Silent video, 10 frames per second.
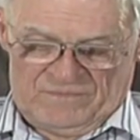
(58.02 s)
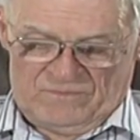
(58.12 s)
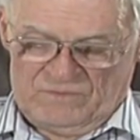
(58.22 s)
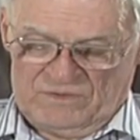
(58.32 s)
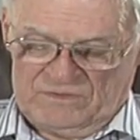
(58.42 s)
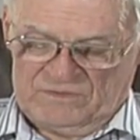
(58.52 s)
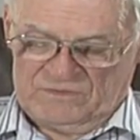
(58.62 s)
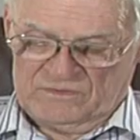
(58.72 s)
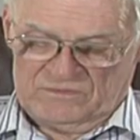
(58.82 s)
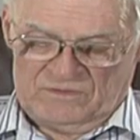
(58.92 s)
While
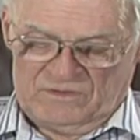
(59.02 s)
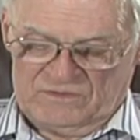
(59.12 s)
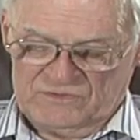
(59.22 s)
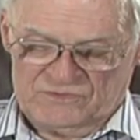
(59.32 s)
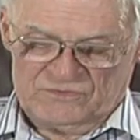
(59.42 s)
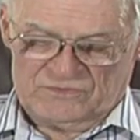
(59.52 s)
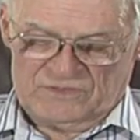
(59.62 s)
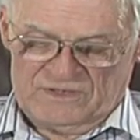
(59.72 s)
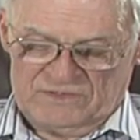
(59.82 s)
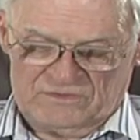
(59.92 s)
in college, he took
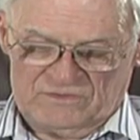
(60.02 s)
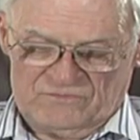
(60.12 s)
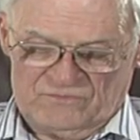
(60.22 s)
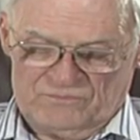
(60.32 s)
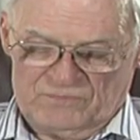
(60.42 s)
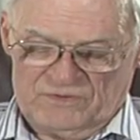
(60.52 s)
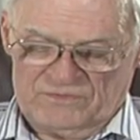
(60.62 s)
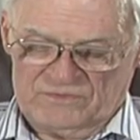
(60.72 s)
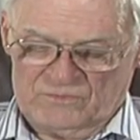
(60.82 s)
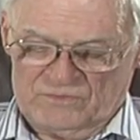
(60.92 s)
an active part
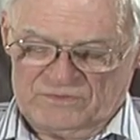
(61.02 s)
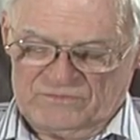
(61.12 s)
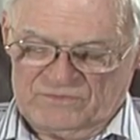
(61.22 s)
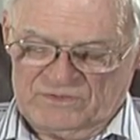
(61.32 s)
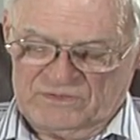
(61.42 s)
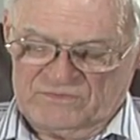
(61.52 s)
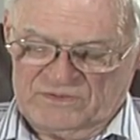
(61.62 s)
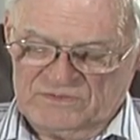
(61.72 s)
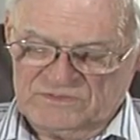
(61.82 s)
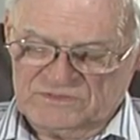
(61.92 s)
in the work of the
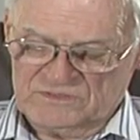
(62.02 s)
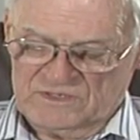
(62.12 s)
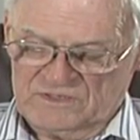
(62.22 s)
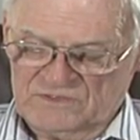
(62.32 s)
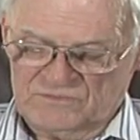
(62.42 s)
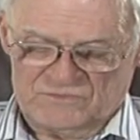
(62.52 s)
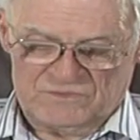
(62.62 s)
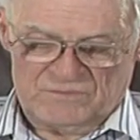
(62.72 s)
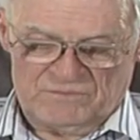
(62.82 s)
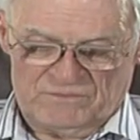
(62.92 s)
literary societies, was
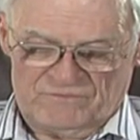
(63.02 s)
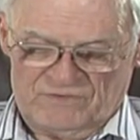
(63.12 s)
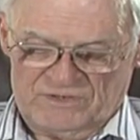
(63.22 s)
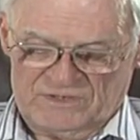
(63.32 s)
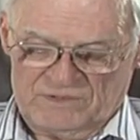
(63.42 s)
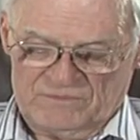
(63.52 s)
a member of Phi Gamma